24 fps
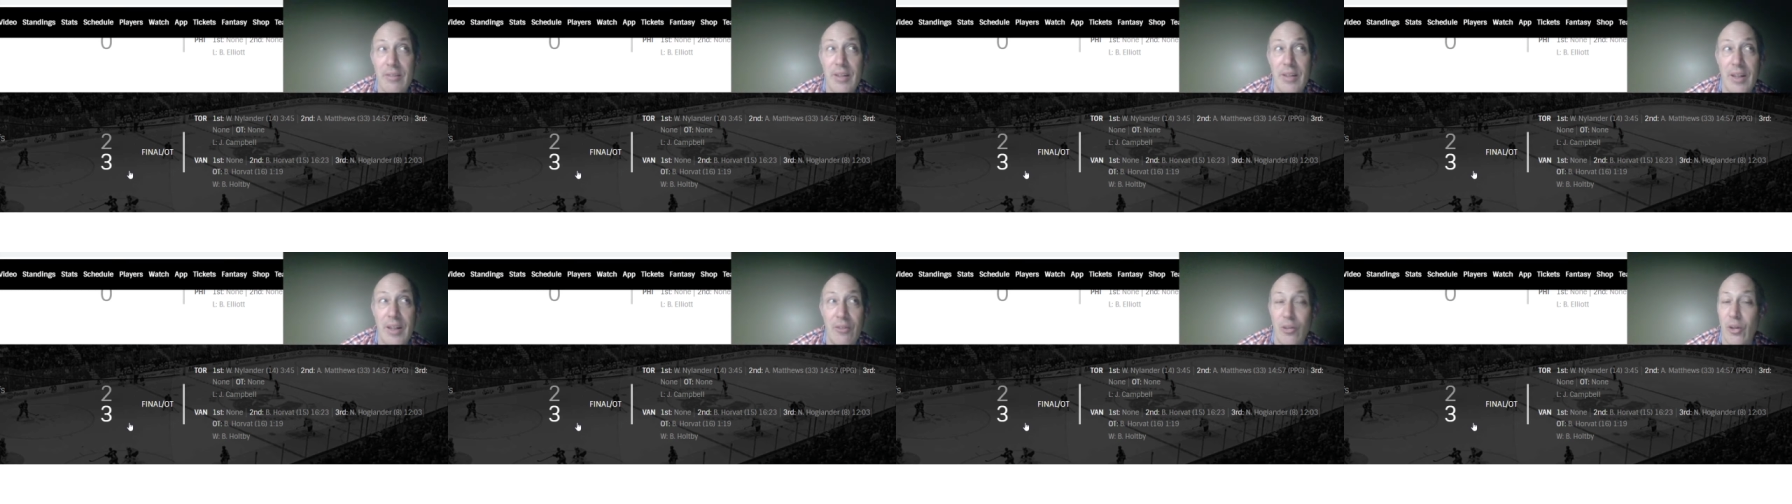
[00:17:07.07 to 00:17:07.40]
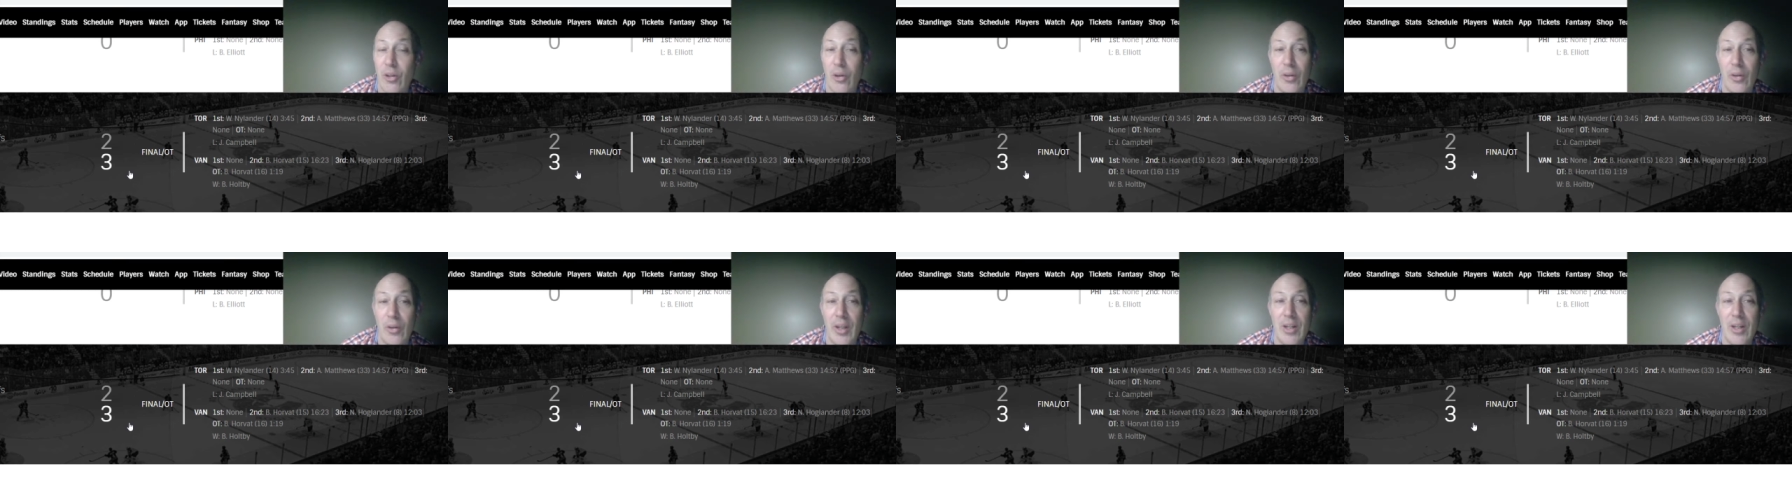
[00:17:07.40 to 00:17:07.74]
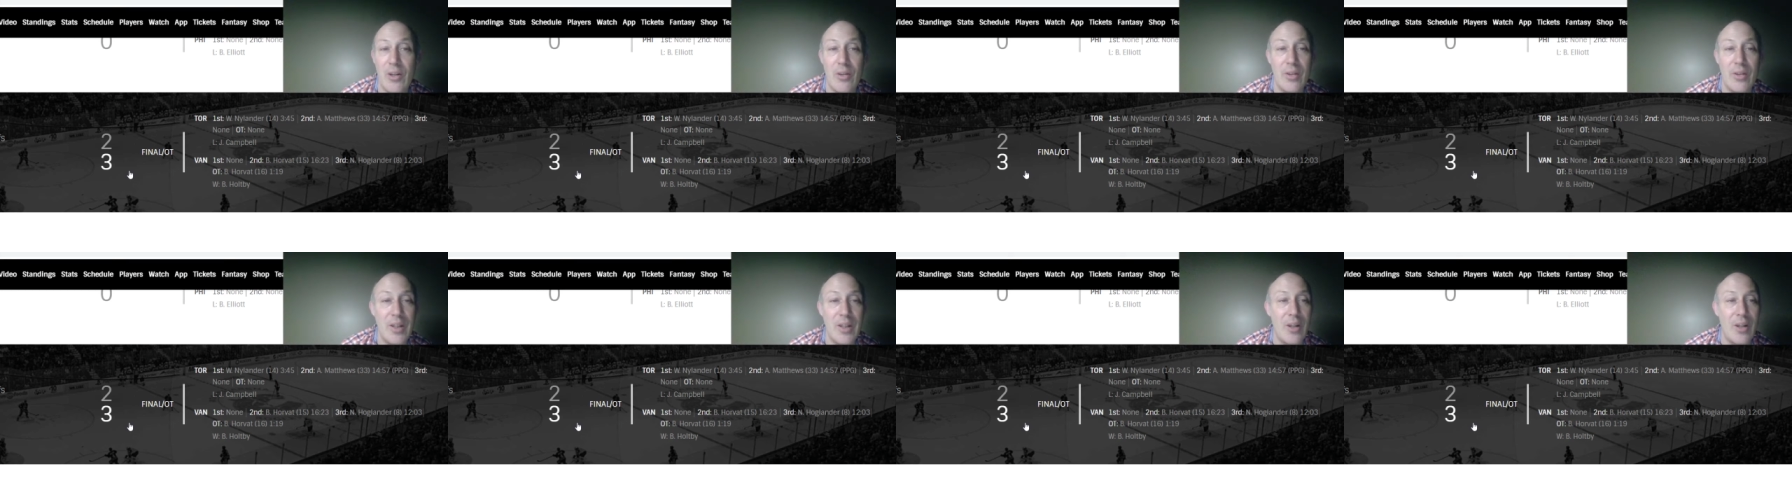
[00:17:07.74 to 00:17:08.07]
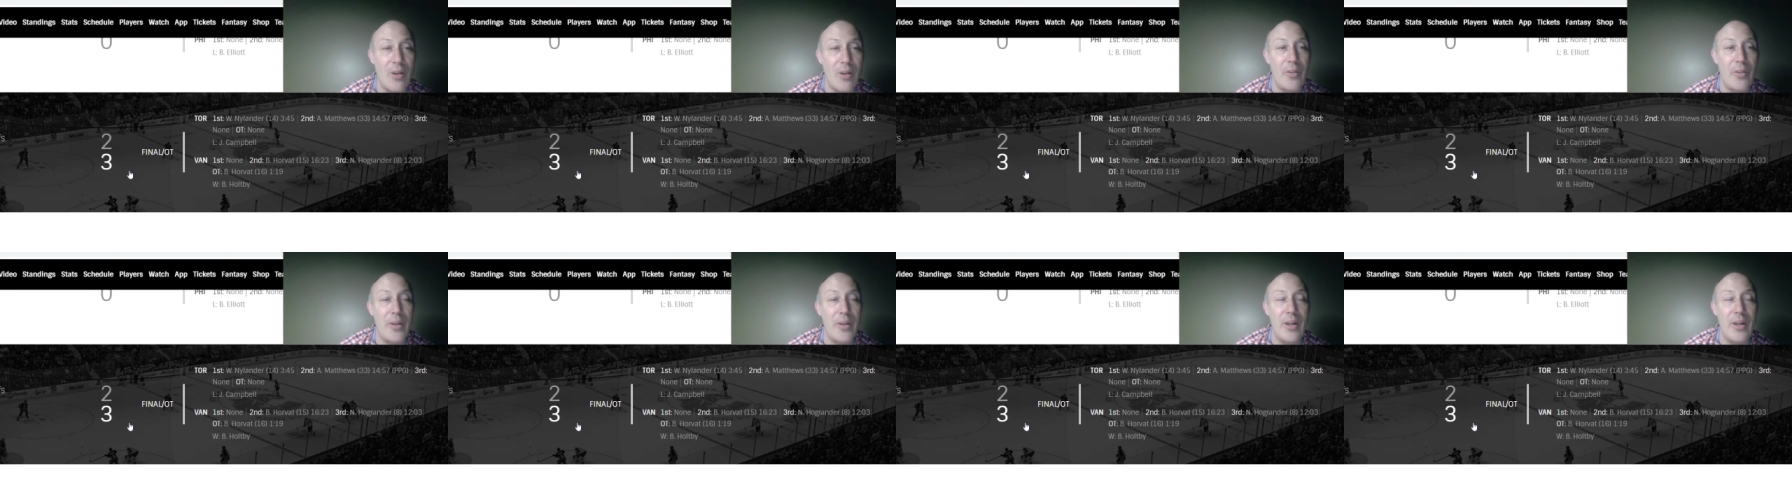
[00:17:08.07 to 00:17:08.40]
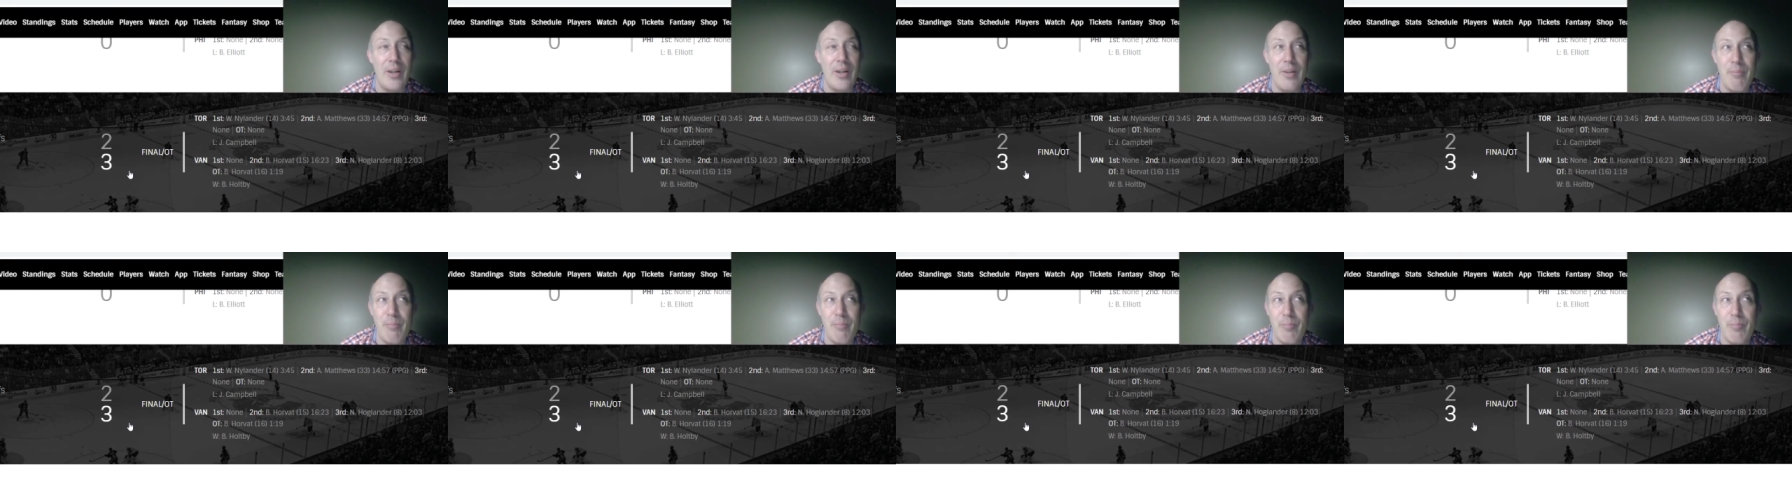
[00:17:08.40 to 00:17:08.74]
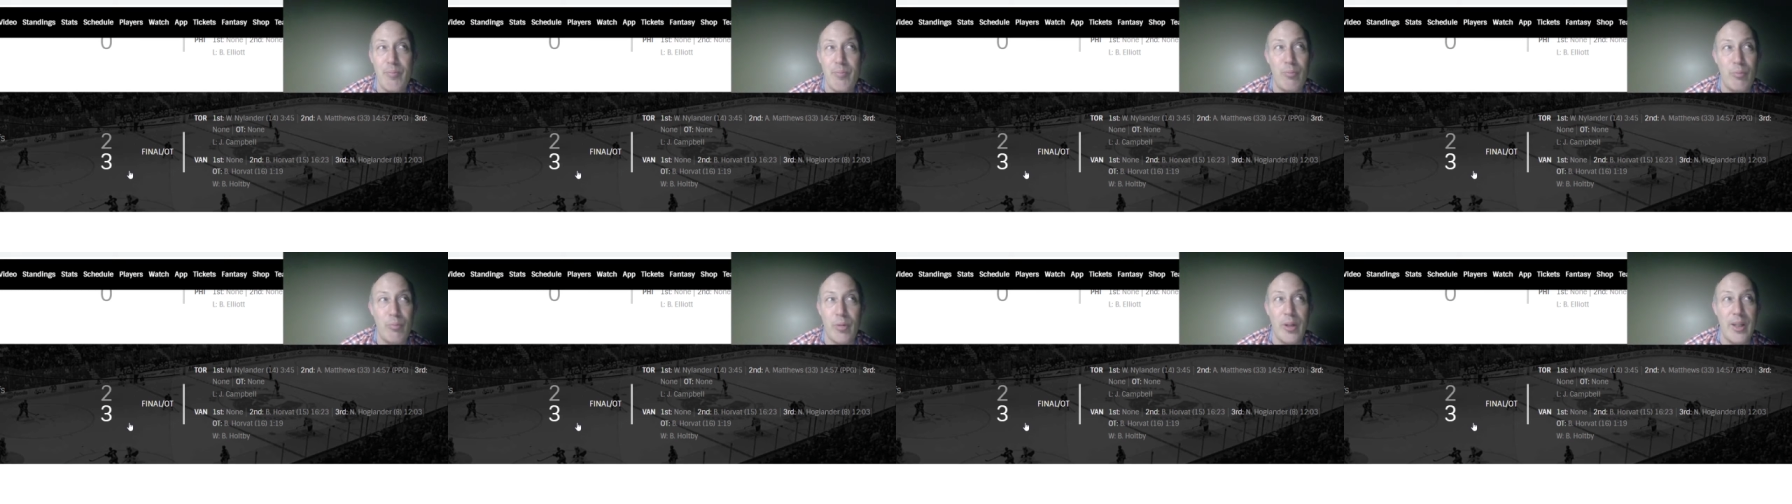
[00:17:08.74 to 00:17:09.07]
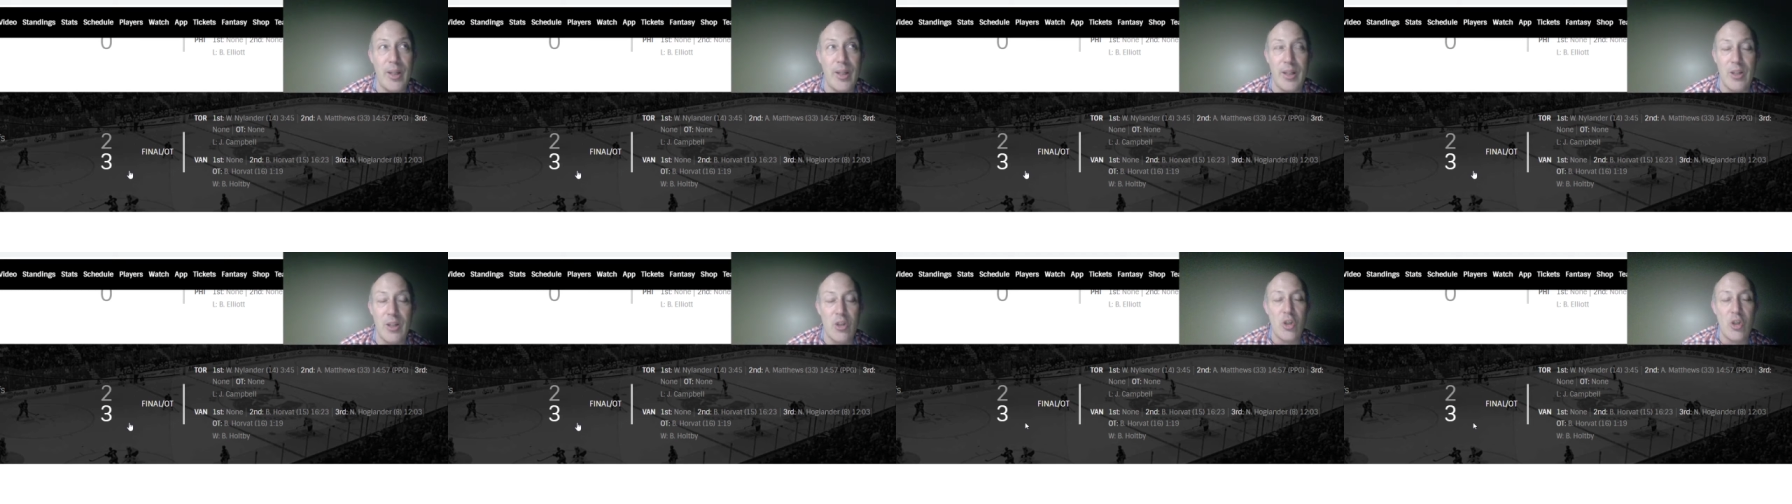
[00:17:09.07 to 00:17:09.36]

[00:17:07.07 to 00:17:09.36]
even though they don't, you know, they're in pretty good